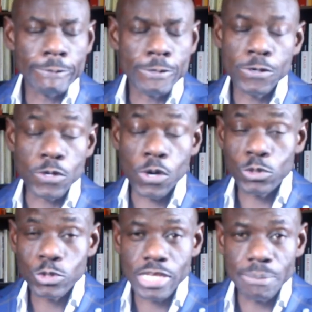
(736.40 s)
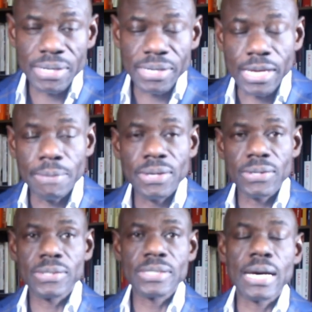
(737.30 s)
You could also send me an
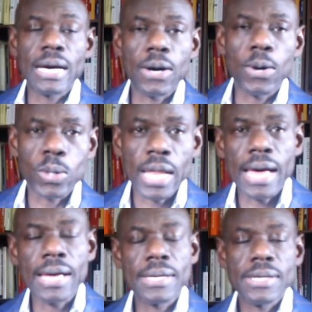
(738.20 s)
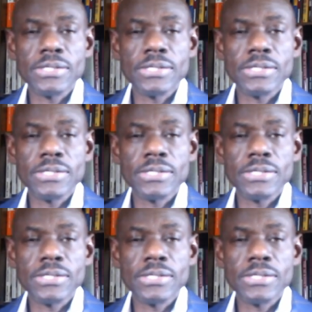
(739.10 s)
email on ola.ibiwoye,